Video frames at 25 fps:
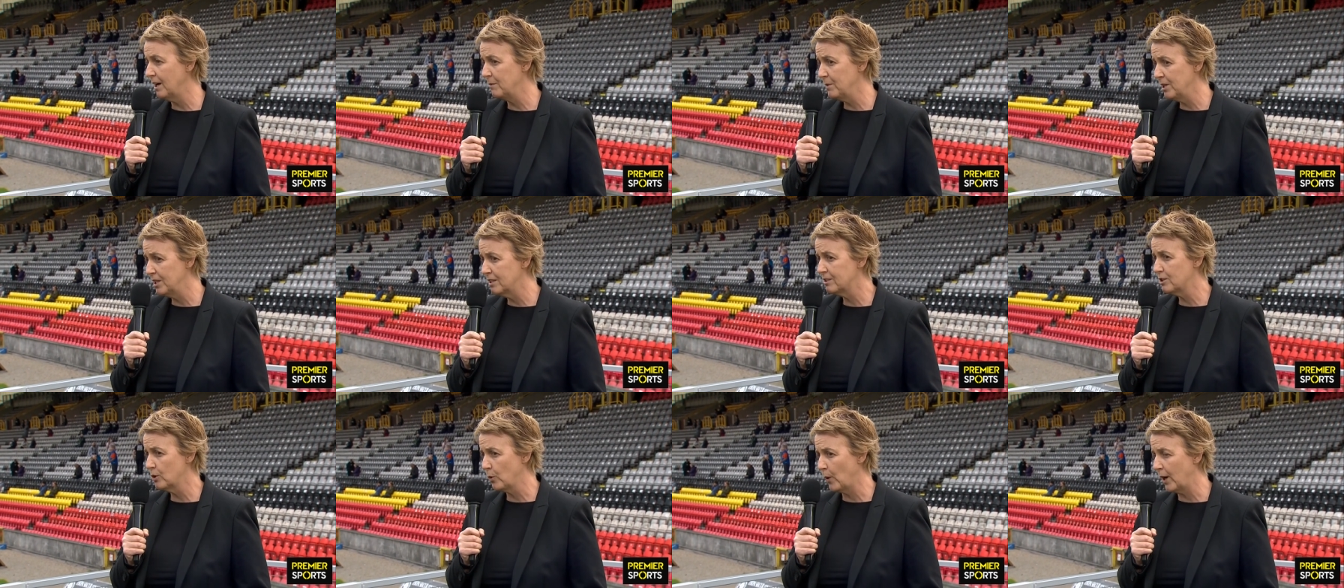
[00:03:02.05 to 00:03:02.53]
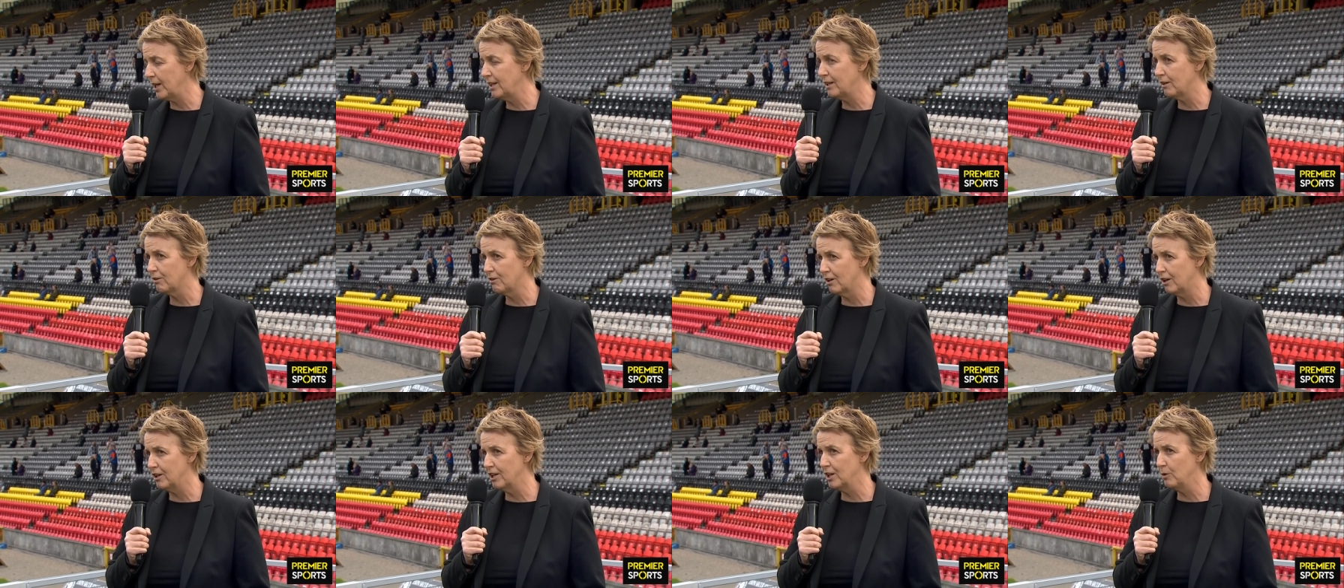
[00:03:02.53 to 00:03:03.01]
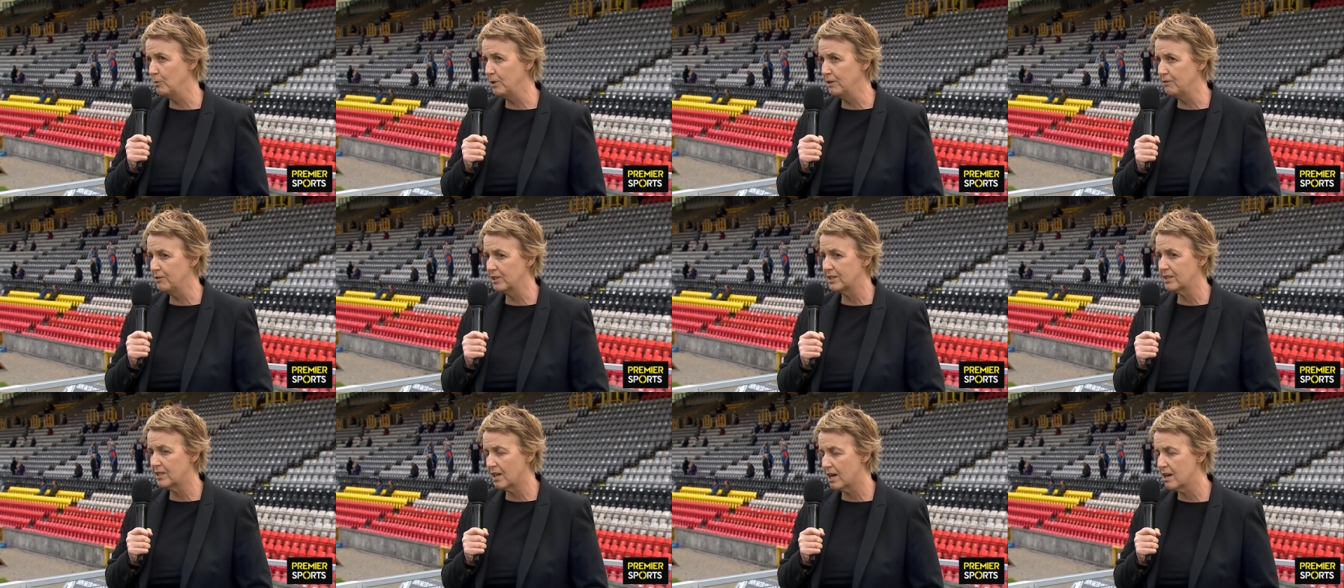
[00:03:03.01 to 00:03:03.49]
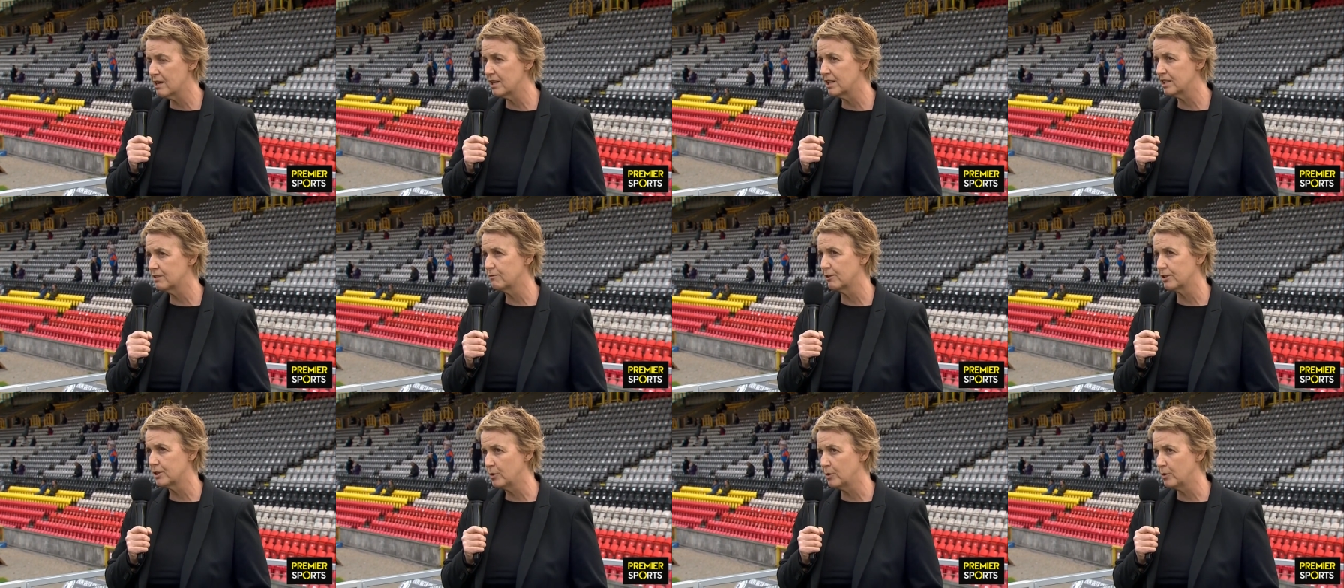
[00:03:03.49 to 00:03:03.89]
I mean, it's 2030. We've got targets for